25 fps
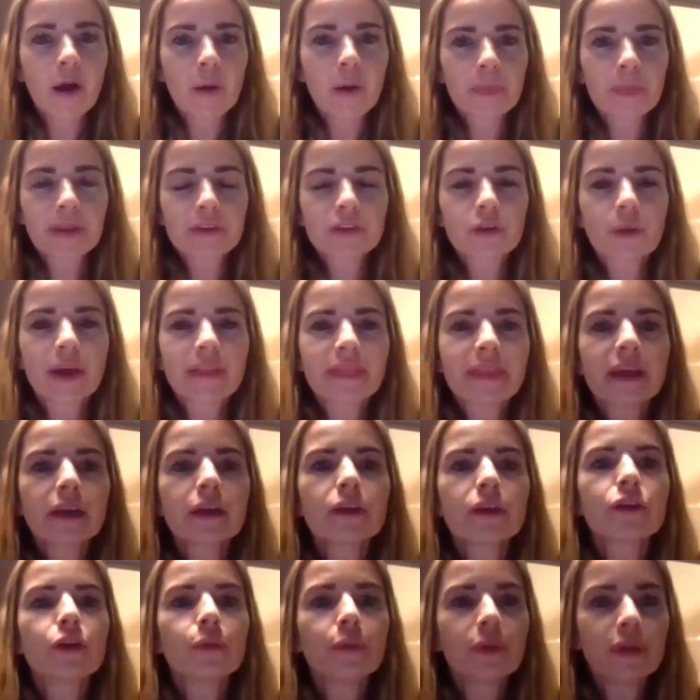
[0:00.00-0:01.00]
So I
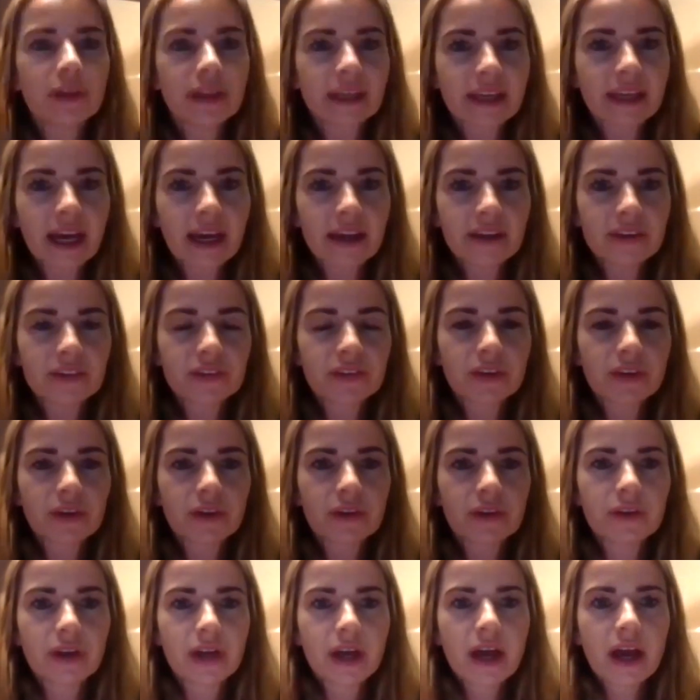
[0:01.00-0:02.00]
think
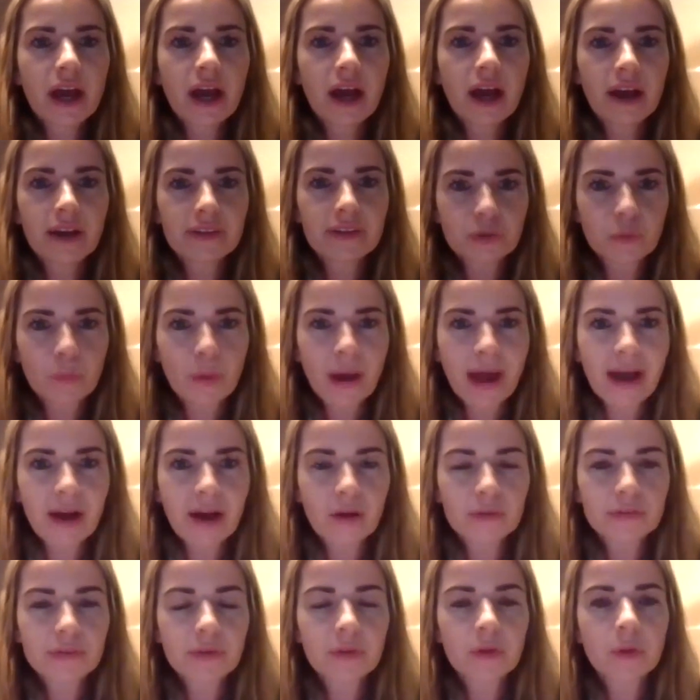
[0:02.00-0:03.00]
communication as
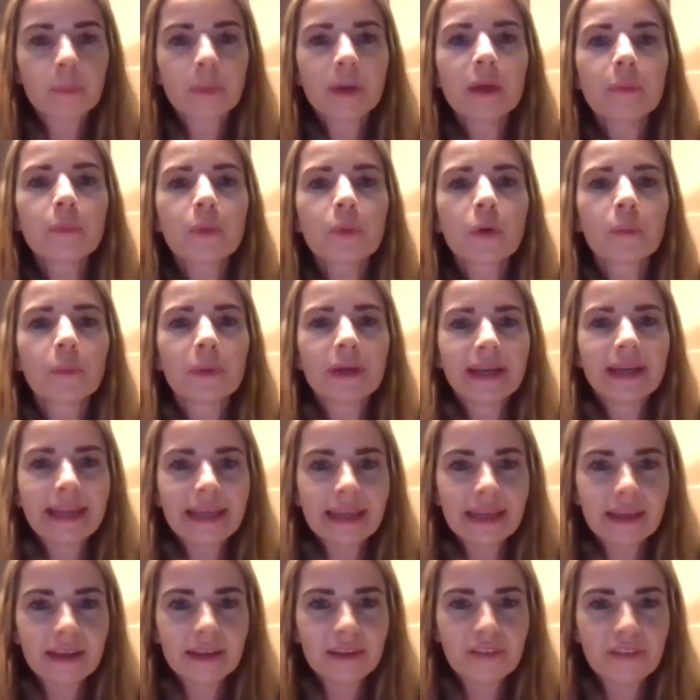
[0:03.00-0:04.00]
well, so that people
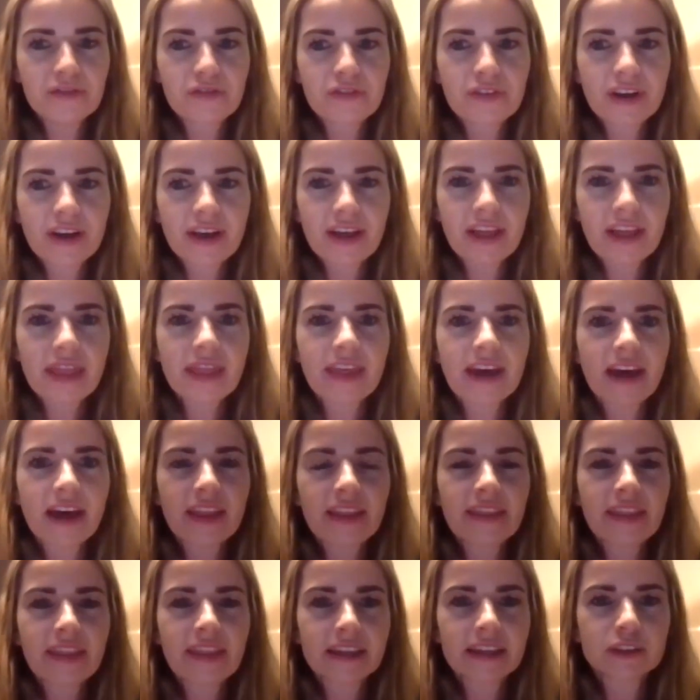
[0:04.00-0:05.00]
believe that
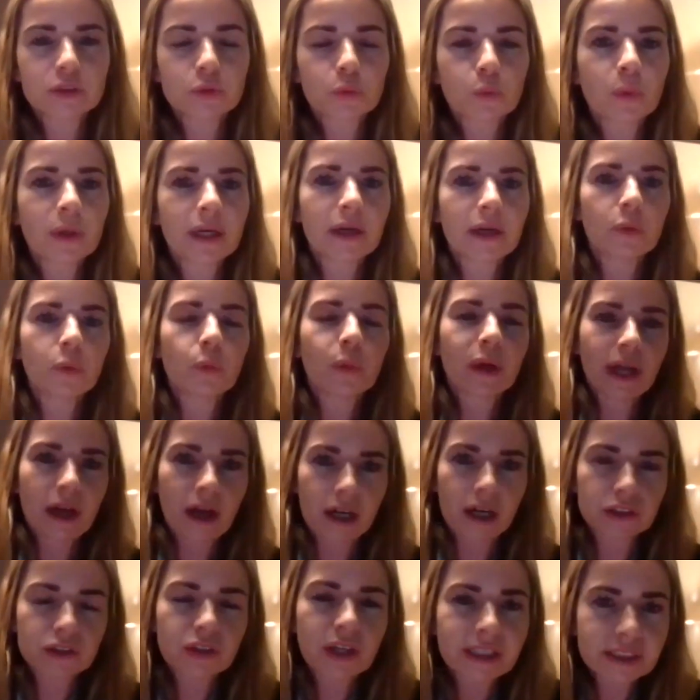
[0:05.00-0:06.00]
we
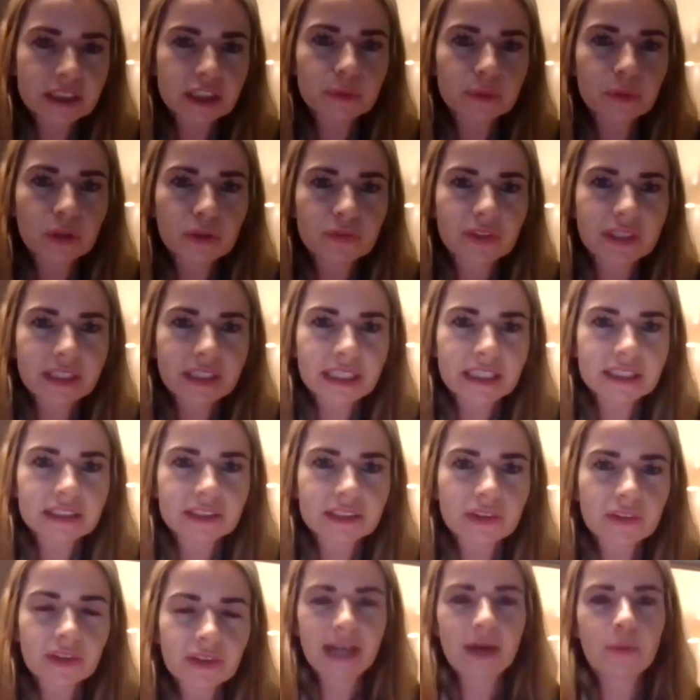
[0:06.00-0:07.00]
are trying to move the
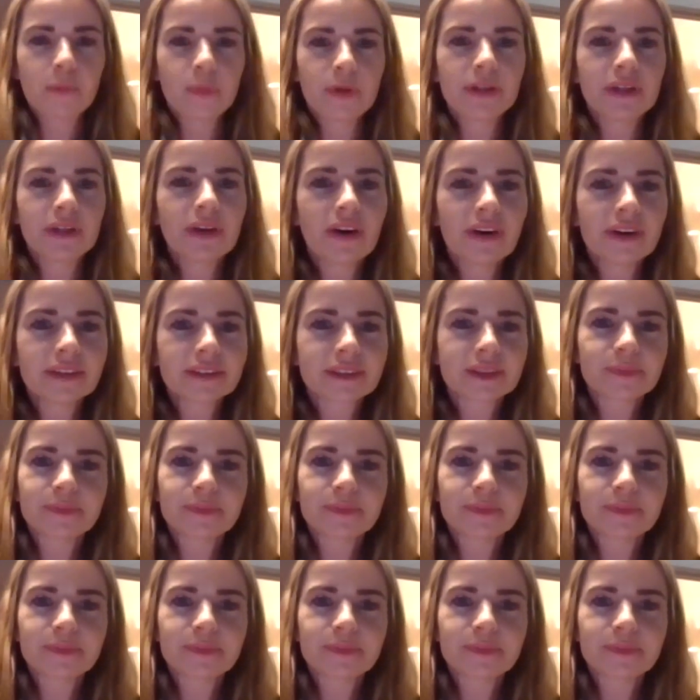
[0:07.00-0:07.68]
needle and we're not.